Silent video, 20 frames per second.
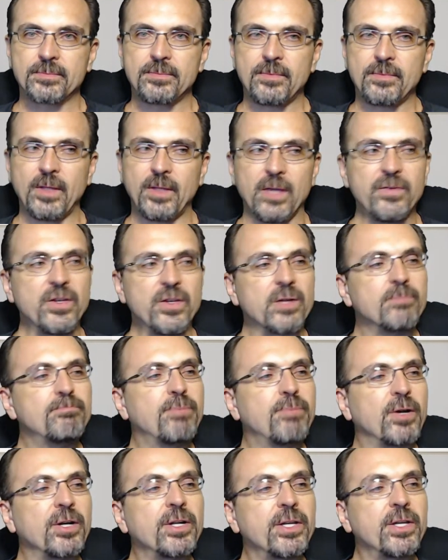If you're
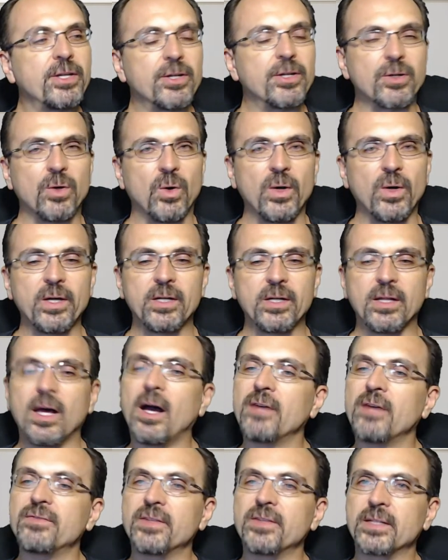burning your oil
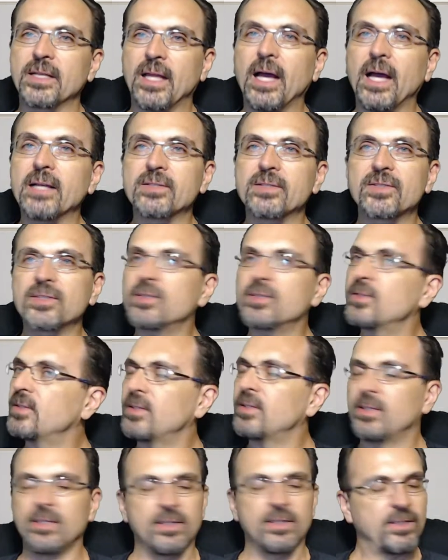off in lust,
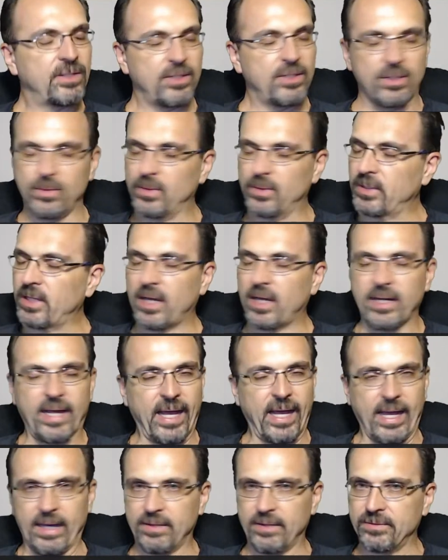you will not
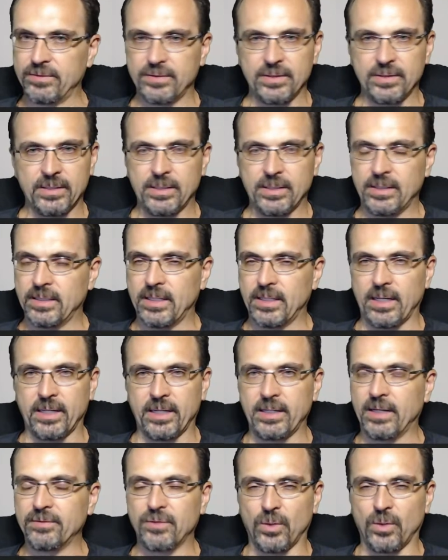have
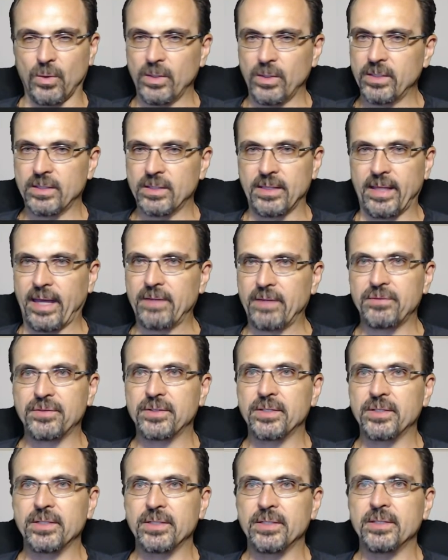enough oil
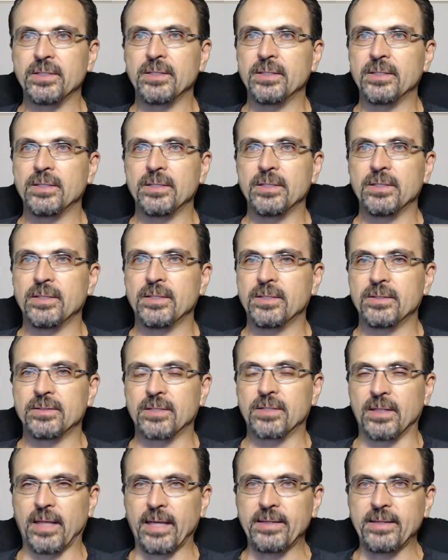left to
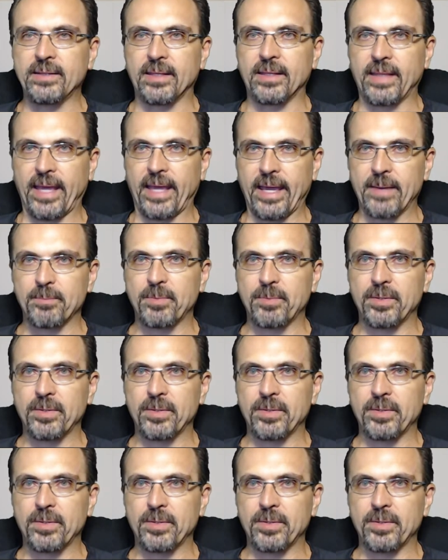light the lamp.